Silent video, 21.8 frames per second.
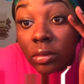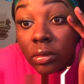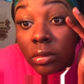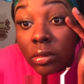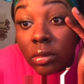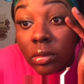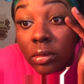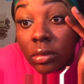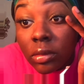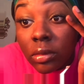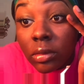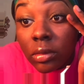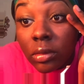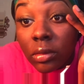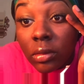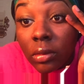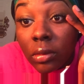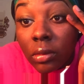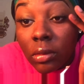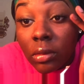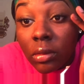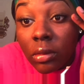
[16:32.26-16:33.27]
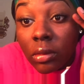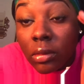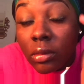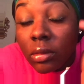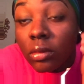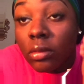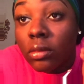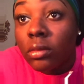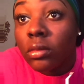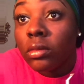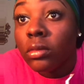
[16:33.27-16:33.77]
And that lash too on the
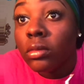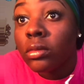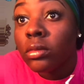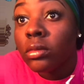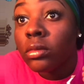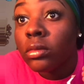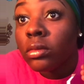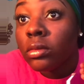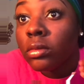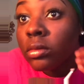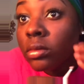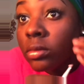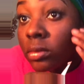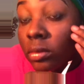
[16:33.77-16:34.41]
apron.